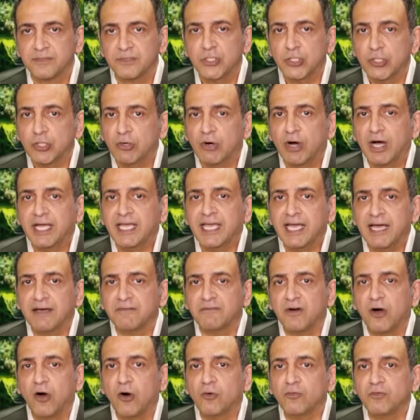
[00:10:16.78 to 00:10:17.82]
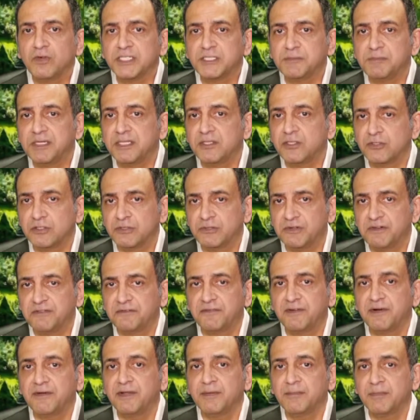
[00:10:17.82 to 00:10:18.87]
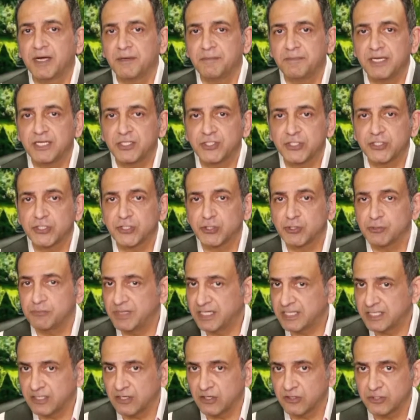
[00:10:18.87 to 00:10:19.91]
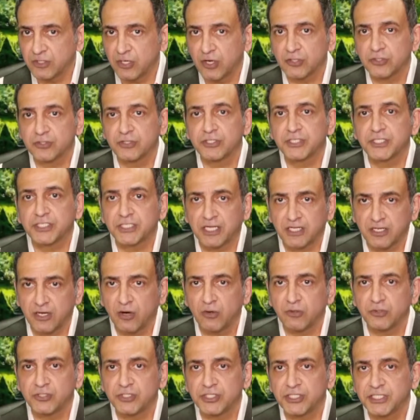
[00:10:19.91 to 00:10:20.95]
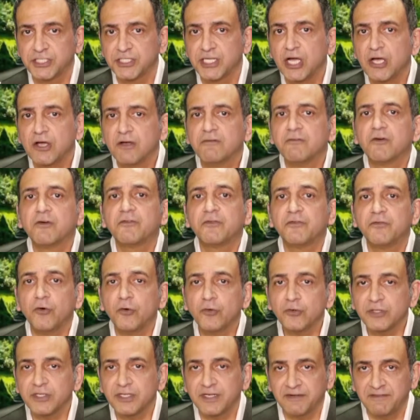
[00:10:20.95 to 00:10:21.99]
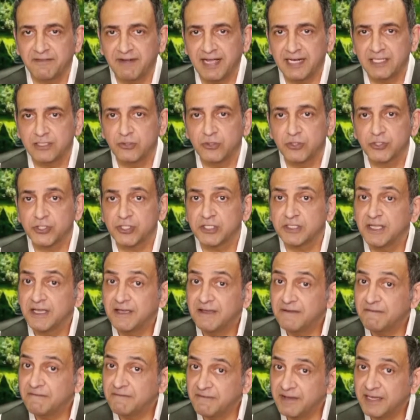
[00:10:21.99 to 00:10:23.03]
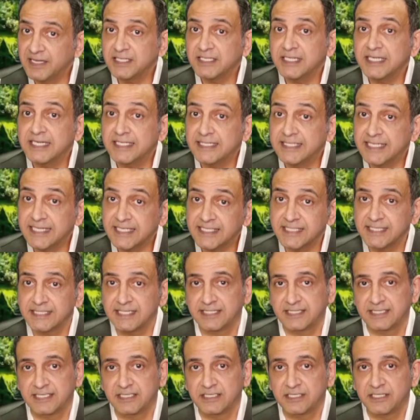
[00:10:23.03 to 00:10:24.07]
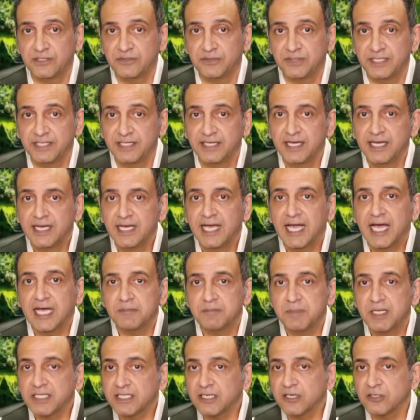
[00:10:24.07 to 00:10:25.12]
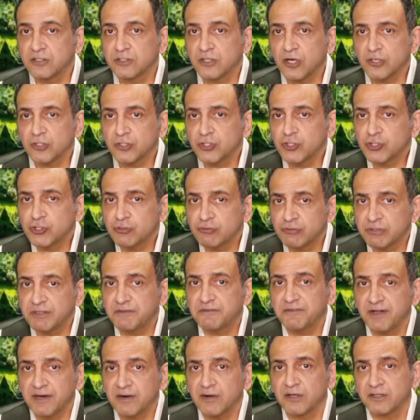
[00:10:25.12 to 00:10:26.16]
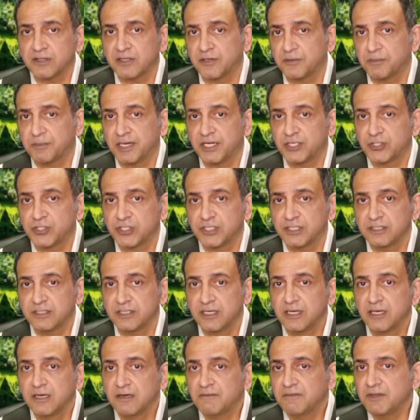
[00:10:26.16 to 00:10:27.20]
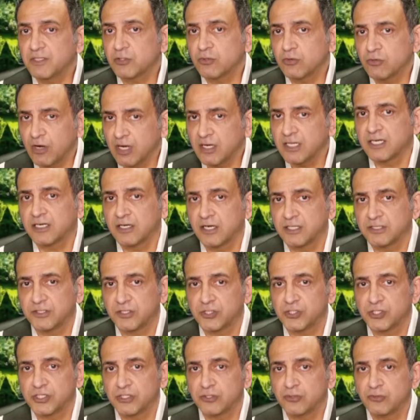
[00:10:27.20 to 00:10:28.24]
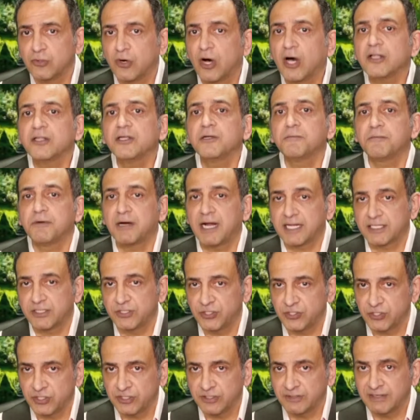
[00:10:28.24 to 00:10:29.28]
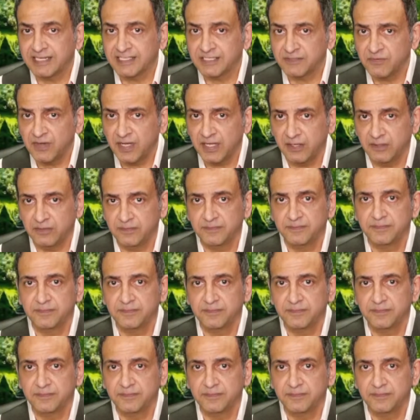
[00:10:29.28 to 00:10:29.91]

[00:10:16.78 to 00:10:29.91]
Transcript: You know, I have always been referring my patients to medical doctors, psychologists for further evaluation when it is necessary. And medical doctors should refer out their patient with chronic condition to other practitioners as well.